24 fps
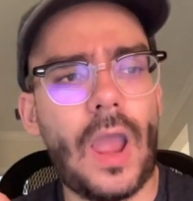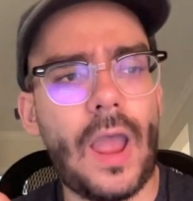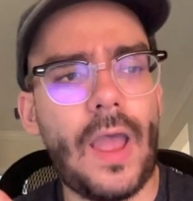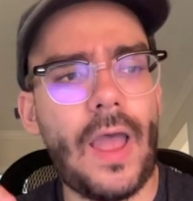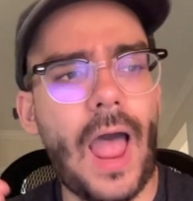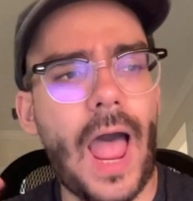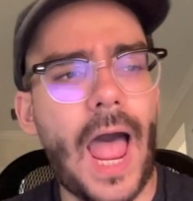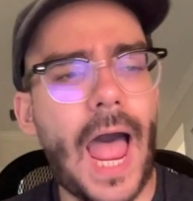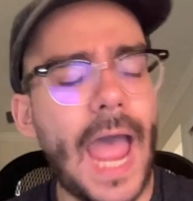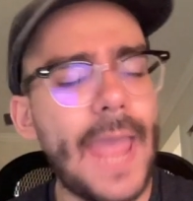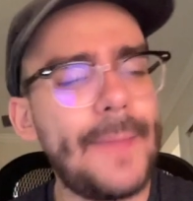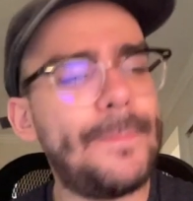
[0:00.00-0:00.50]

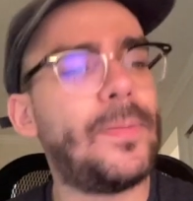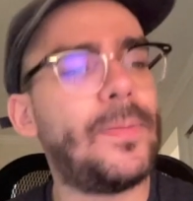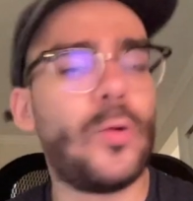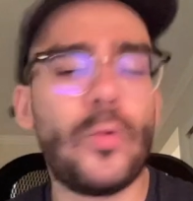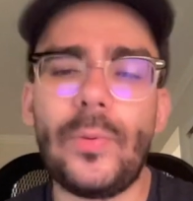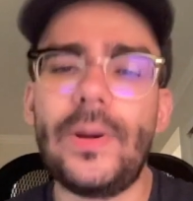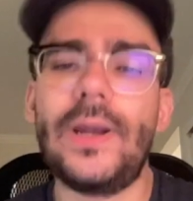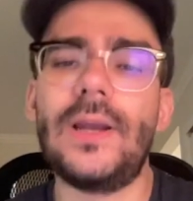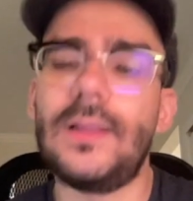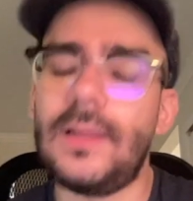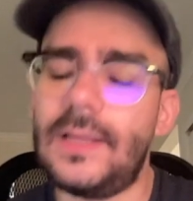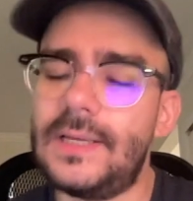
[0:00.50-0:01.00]

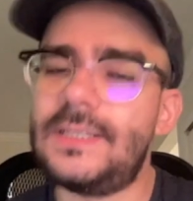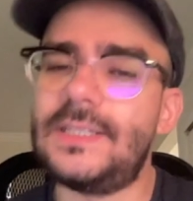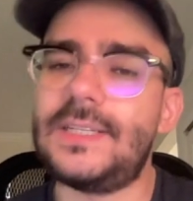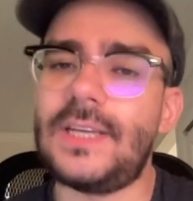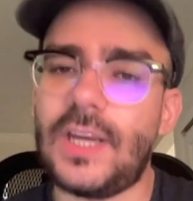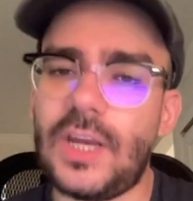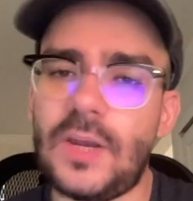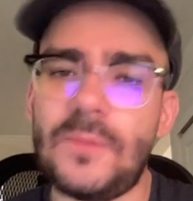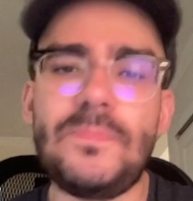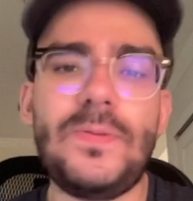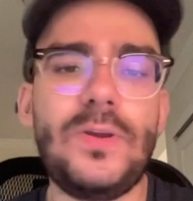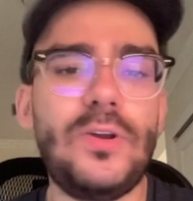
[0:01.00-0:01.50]

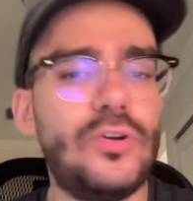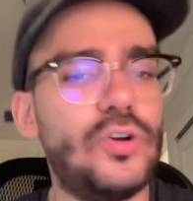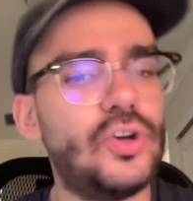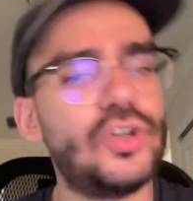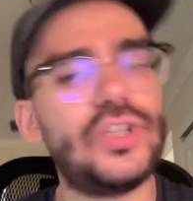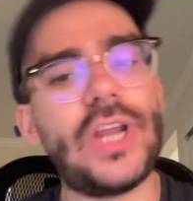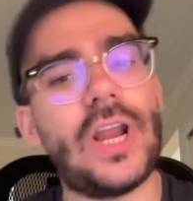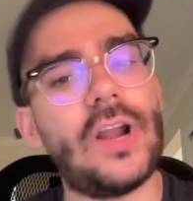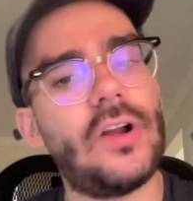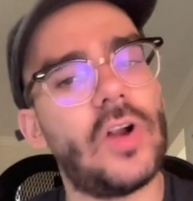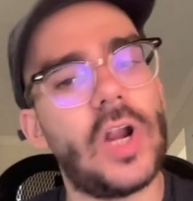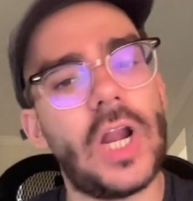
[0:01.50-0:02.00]
hyper-realistic
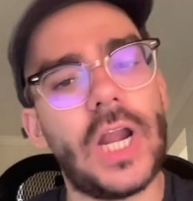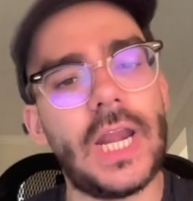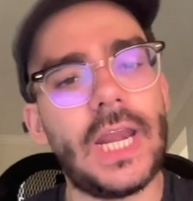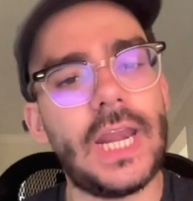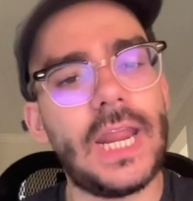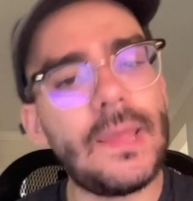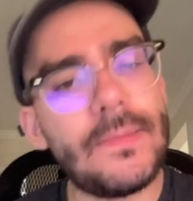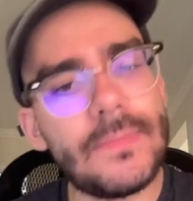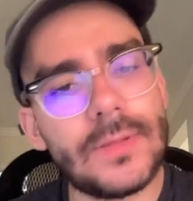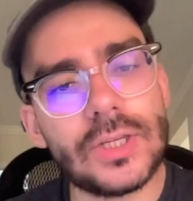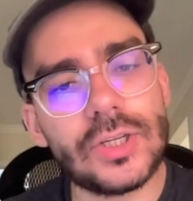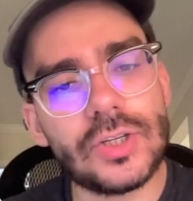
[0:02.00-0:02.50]
computer-generated
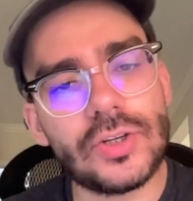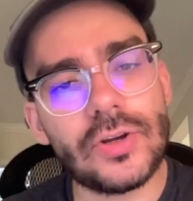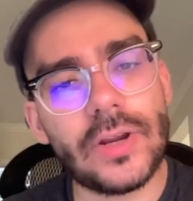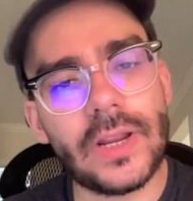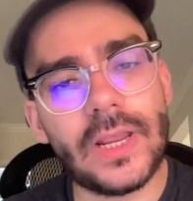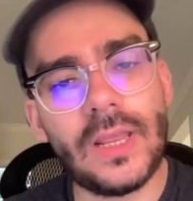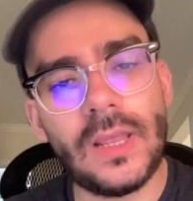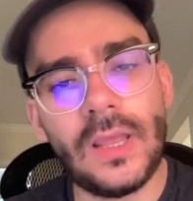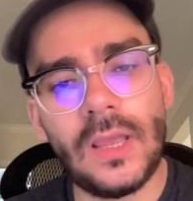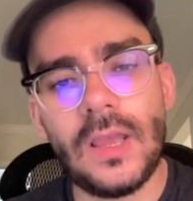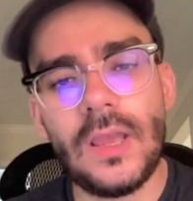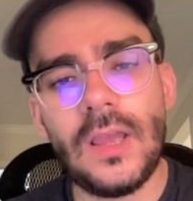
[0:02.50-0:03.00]

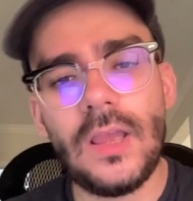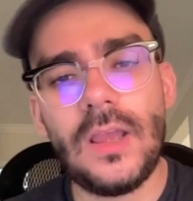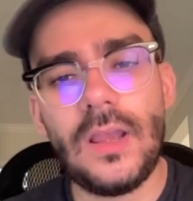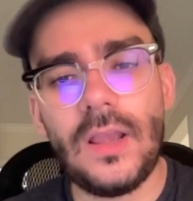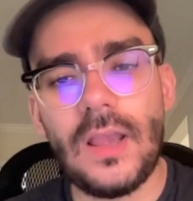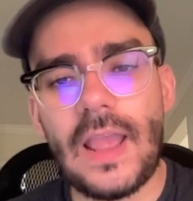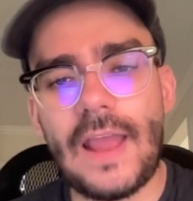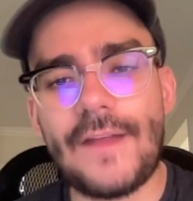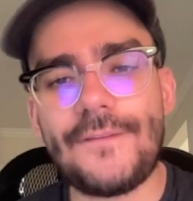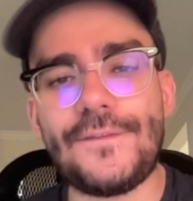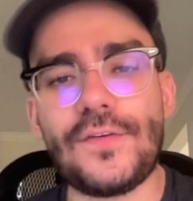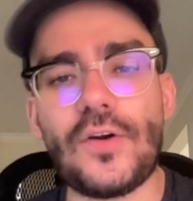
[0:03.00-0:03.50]
imagery,
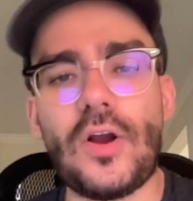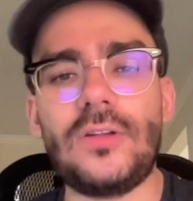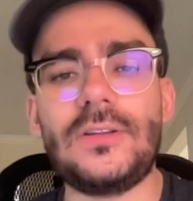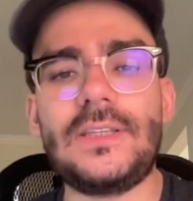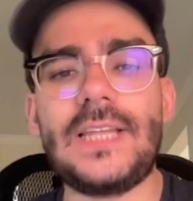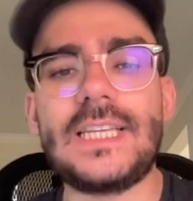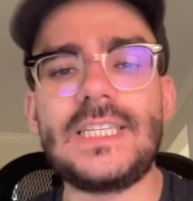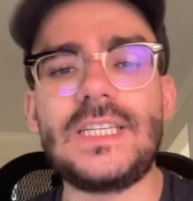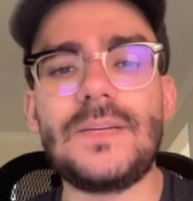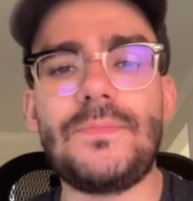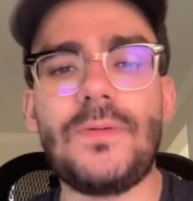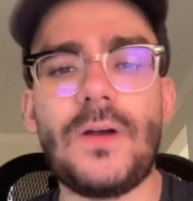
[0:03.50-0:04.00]
and for all
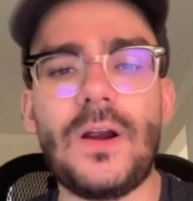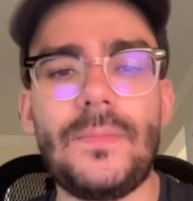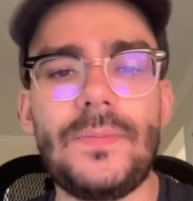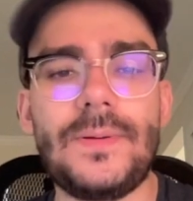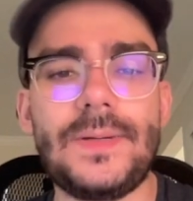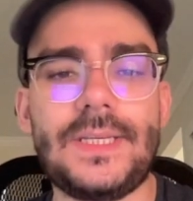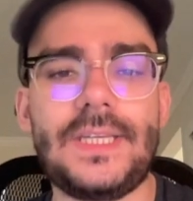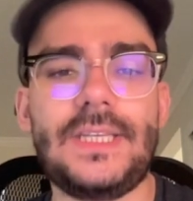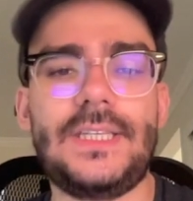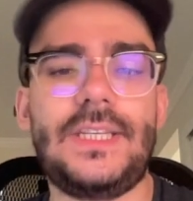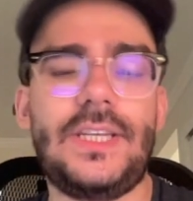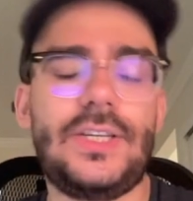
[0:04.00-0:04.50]
intents and
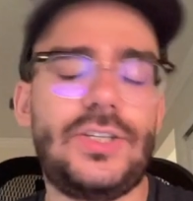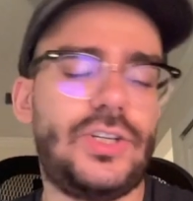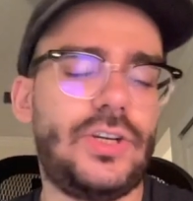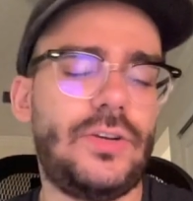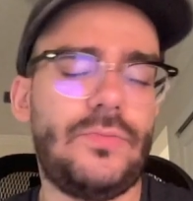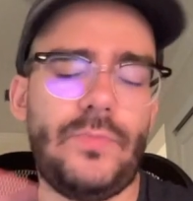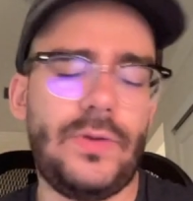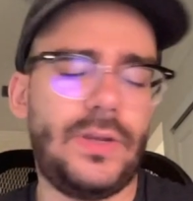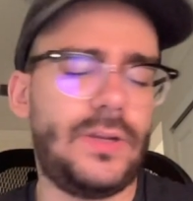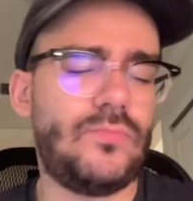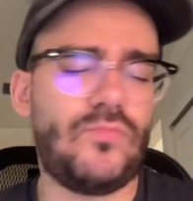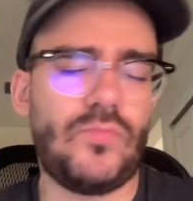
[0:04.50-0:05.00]
purposes,
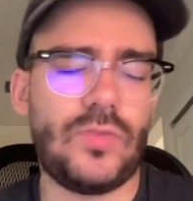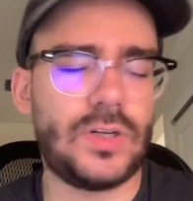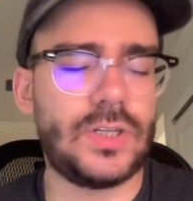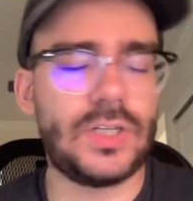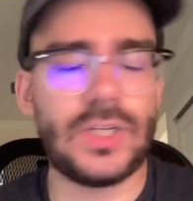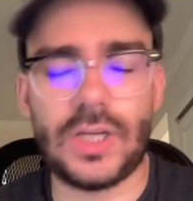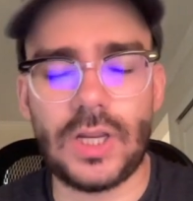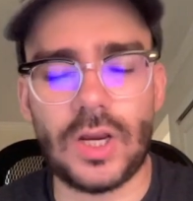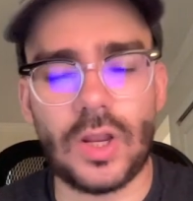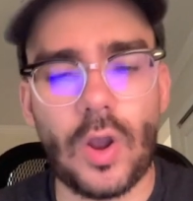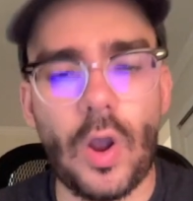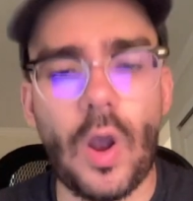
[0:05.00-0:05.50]
we're
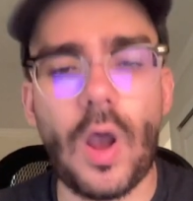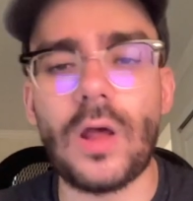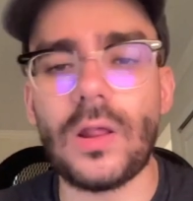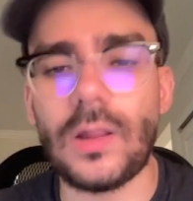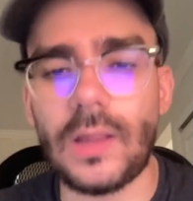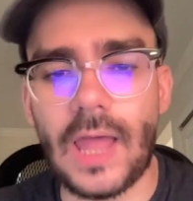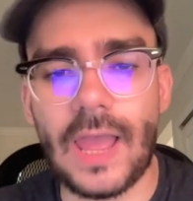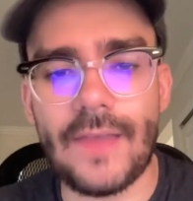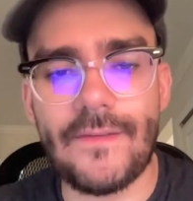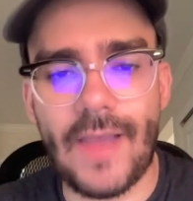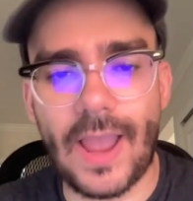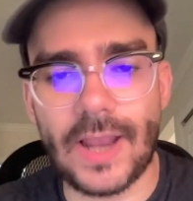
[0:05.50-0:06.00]
just going to call it
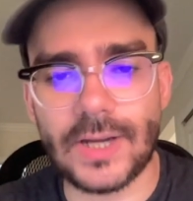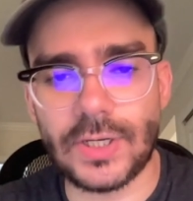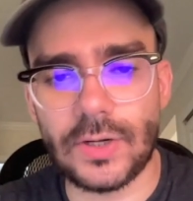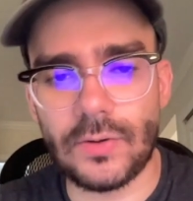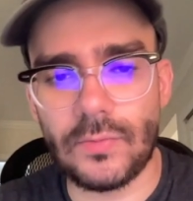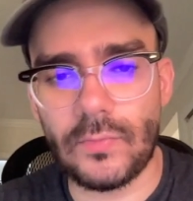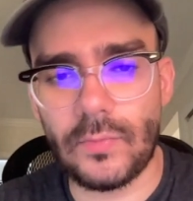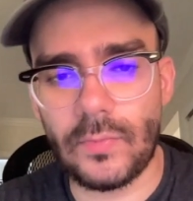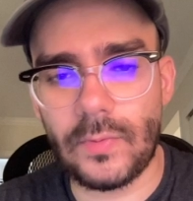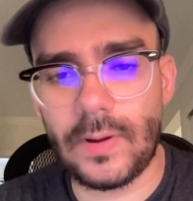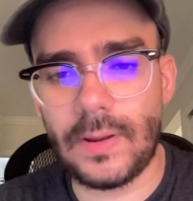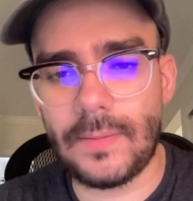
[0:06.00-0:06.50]
live action
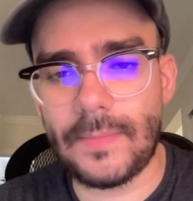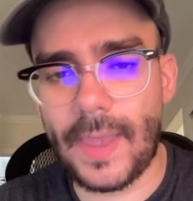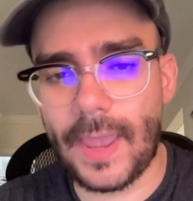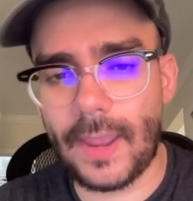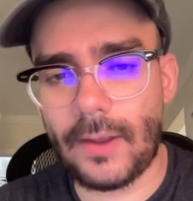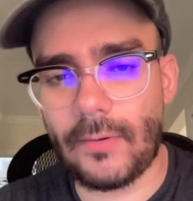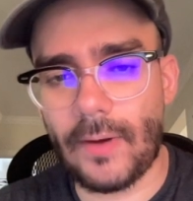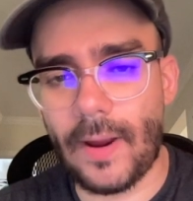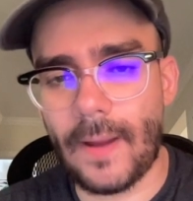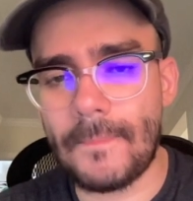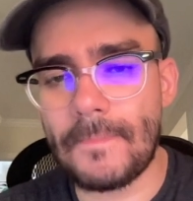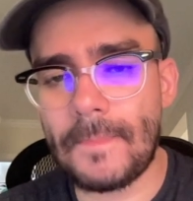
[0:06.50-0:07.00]

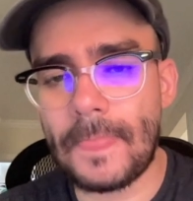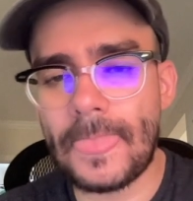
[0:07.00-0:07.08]
remake, right?